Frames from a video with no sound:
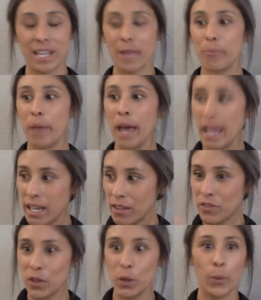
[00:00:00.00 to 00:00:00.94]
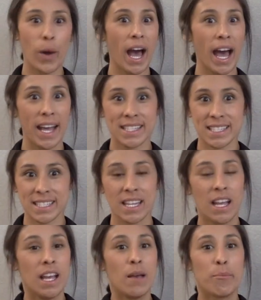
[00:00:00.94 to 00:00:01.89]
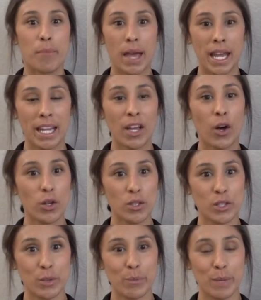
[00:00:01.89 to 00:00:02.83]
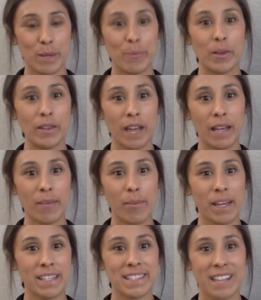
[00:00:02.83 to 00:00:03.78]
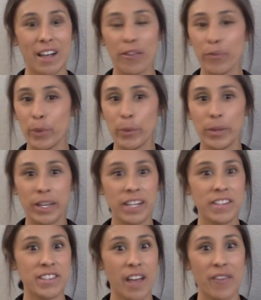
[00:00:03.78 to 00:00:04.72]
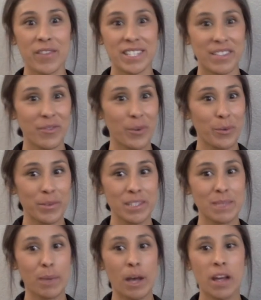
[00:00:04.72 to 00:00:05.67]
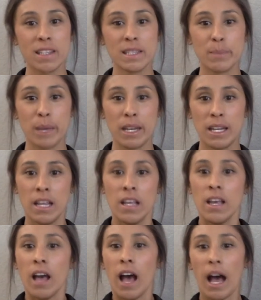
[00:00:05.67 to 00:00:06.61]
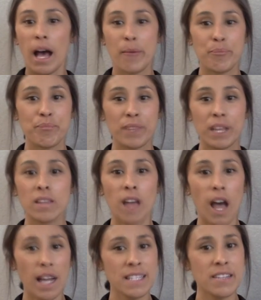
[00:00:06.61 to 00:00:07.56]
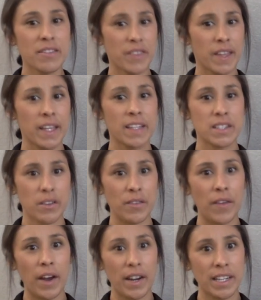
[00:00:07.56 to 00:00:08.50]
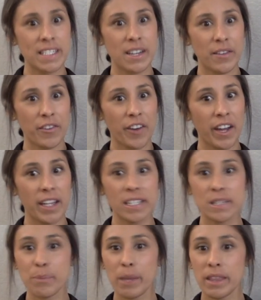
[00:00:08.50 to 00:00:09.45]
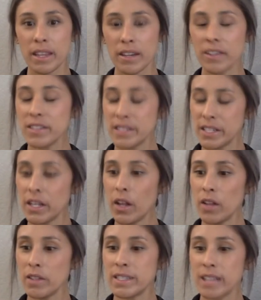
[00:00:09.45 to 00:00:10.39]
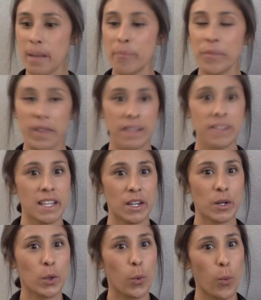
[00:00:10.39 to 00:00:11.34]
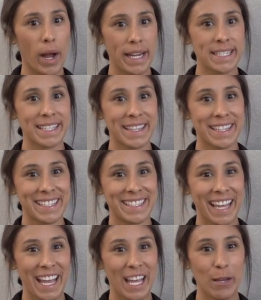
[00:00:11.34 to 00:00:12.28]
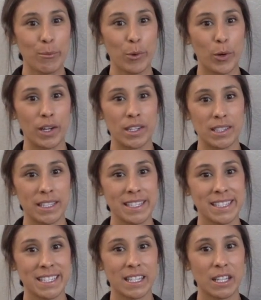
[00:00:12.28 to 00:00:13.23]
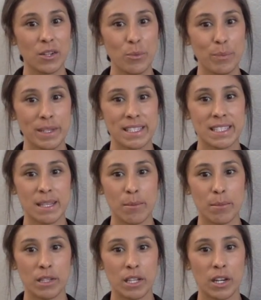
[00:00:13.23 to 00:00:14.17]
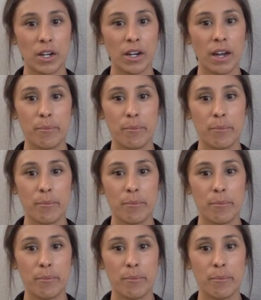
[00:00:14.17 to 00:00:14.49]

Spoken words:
I bet if you asked many older people like myself, we would each have a different response, but lots of things are very different, but there's still some things that are quite the same, or at least a little bit similar.